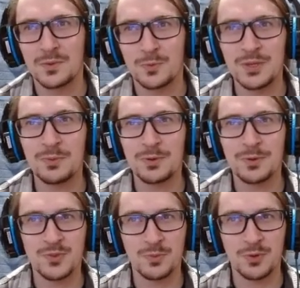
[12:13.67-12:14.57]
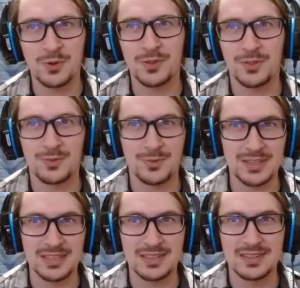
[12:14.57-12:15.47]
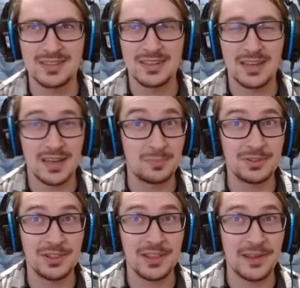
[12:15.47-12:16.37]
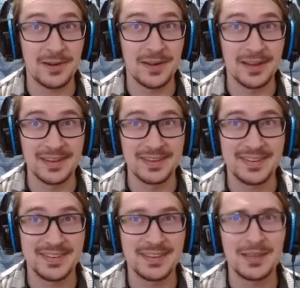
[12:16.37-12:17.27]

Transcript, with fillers: Reaper's Sport 3. A player hunt.